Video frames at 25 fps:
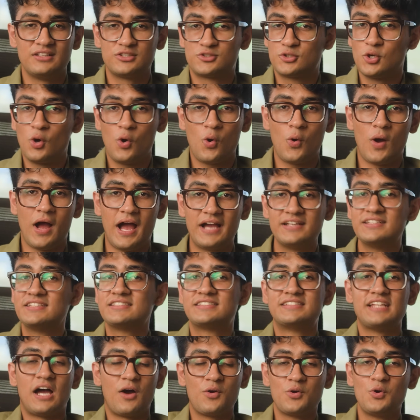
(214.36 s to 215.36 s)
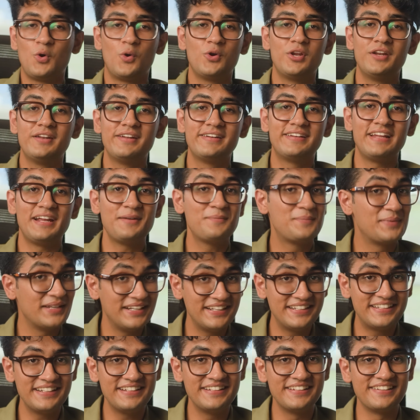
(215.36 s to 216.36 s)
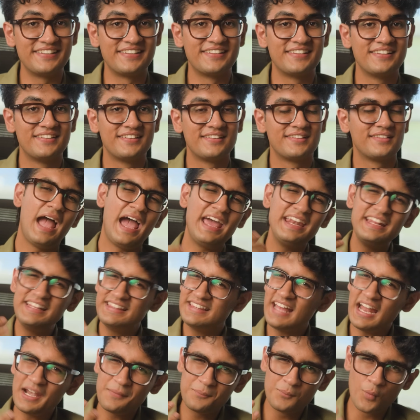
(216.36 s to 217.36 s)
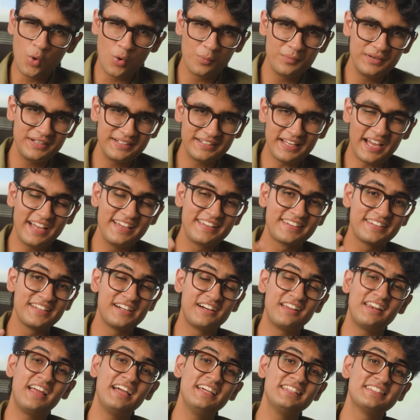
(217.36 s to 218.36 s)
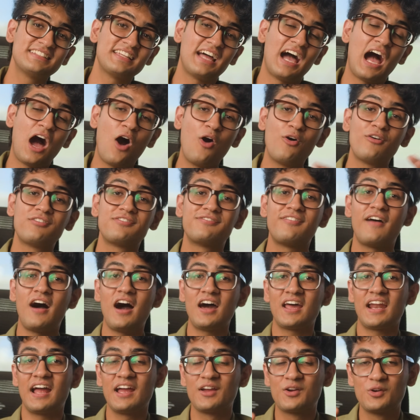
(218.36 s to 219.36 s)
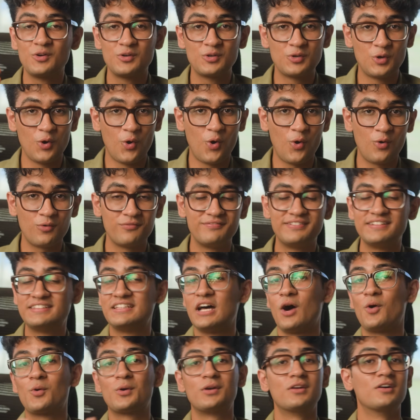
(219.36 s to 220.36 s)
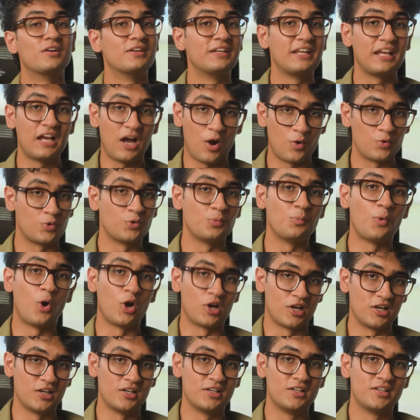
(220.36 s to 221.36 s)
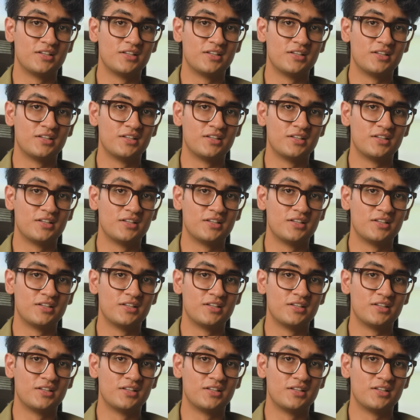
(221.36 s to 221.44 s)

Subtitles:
So I just downloaded it and printed it. And in that moment, I realized how far I could go without learning how to model.